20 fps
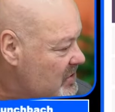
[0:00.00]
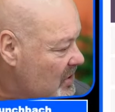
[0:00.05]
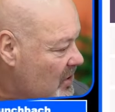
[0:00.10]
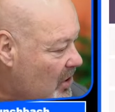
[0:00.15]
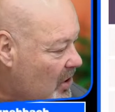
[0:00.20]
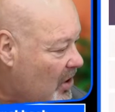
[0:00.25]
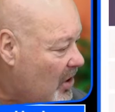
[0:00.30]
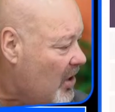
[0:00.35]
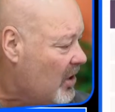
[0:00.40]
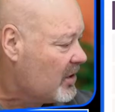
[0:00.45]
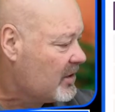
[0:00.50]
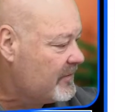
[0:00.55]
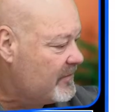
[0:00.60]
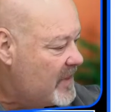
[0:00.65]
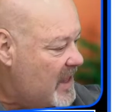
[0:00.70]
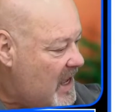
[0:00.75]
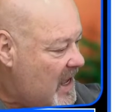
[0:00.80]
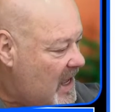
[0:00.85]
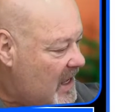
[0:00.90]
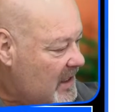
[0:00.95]
And all of
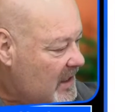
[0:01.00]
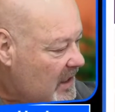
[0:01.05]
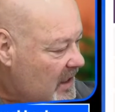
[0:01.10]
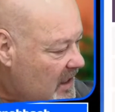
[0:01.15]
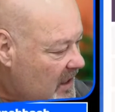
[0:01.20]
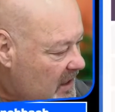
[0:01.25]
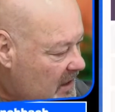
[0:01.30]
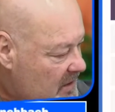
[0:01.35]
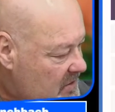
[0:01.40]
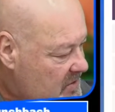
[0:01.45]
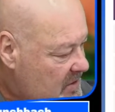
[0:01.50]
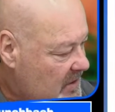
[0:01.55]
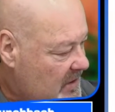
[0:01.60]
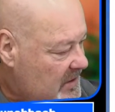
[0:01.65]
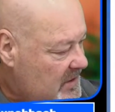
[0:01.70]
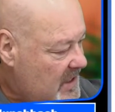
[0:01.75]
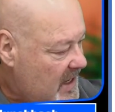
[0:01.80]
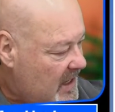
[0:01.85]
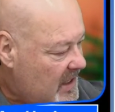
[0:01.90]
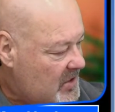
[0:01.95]
that is going to
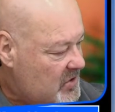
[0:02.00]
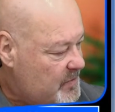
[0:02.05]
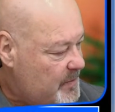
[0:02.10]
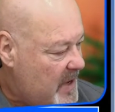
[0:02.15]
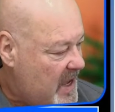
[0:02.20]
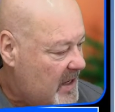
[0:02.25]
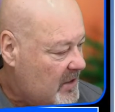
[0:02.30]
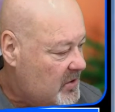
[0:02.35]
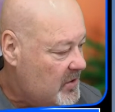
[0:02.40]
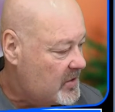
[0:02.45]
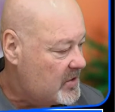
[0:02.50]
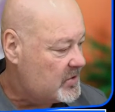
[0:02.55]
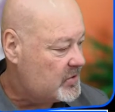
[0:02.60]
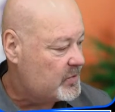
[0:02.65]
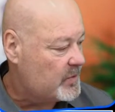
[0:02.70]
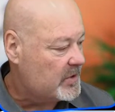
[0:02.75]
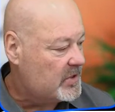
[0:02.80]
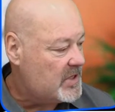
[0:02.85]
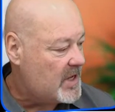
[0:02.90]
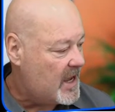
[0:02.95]
take us back to this
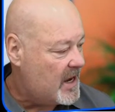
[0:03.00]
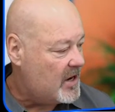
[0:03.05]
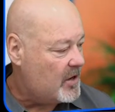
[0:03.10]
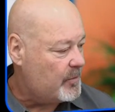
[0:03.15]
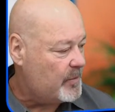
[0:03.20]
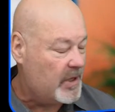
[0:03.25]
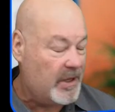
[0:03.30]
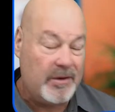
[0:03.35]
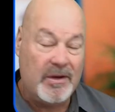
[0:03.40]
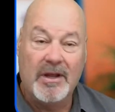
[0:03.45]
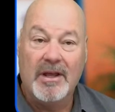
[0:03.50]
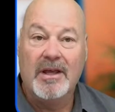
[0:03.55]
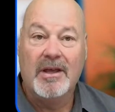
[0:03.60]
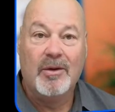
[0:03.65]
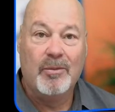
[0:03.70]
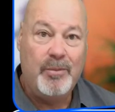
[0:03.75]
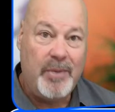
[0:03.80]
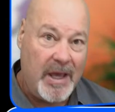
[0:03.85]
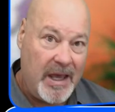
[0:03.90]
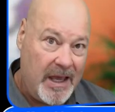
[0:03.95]
retirement
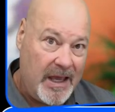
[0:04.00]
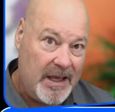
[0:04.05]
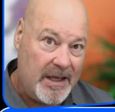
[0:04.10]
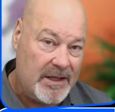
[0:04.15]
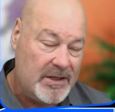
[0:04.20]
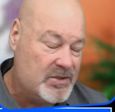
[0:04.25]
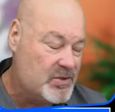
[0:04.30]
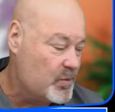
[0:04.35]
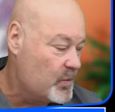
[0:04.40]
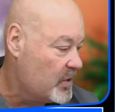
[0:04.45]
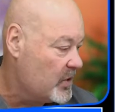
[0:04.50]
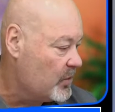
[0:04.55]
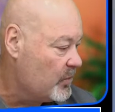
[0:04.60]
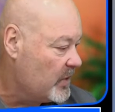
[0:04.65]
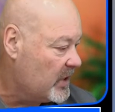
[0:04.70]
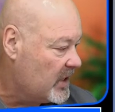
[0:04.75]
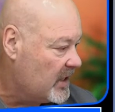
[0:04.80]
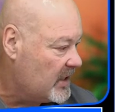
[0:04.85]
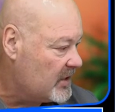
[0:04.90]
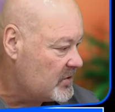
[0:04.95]
page where
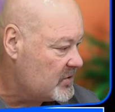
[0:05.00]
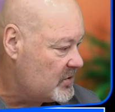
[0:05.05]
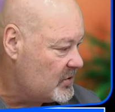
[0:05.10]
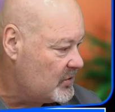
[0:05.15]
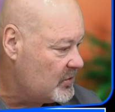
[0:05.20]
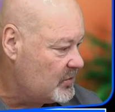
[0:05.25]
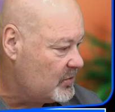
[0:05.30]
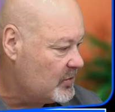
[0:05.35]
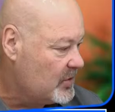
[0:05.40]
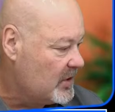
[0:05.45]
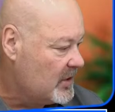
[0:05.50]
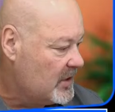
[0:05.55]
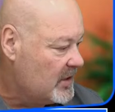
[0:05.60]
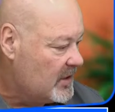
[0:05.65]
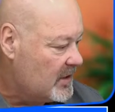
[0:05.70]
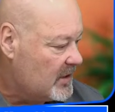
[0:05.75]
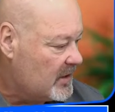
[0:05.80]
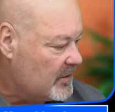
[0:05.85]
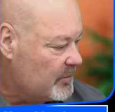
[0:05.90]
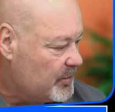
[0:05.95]
we get to
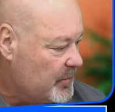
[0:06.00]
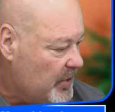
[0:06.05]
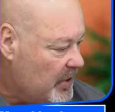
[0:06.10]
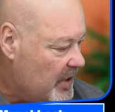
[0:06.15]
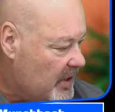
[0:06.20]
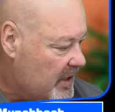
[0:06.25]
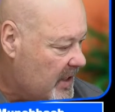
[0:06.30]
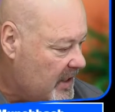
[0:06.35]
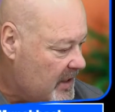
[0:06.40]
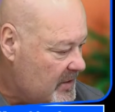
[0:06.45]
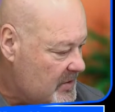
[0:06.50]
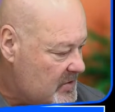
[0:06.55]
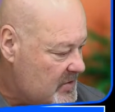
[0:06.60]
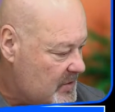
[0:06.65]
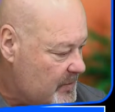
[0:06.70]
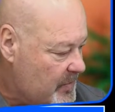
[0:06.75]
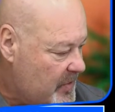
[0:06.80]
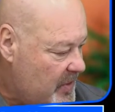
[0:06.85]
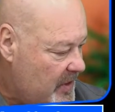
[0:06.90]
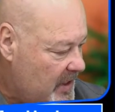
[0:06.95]
plug in
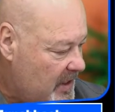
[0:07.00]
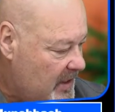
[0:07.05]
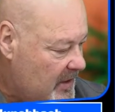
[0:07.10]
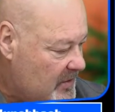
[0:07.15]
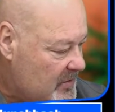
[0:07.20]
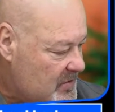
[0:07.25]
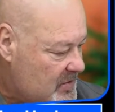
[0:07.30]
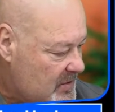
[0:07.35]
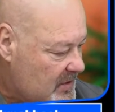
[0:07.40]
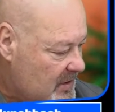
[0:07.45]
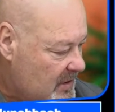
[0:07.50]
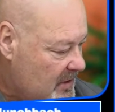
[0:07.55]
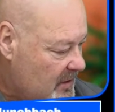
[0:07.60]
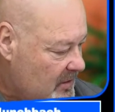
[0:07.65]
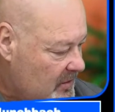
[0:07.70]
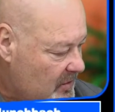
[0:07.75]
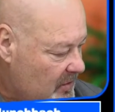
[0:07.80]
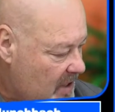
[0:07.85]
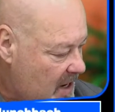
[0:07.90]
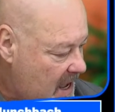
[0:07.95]
some things
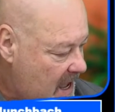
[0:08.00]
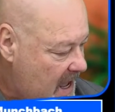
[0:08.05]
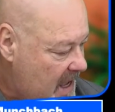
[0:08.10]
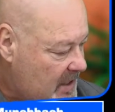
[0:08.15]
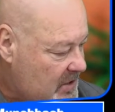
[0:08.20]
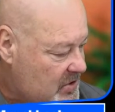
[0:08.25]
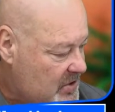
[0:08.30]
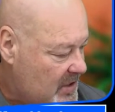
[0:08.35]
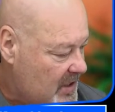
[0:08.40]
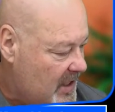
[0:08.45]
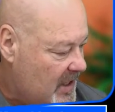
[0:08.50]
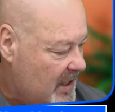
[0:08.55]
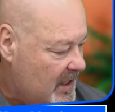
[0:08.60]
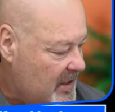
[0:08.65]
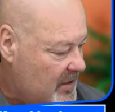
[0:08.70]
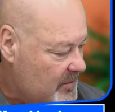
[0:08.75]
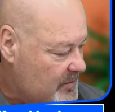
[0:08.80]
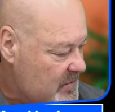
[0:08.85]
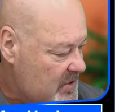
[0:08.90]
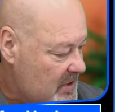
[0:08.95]
under action
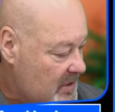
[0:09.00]
items.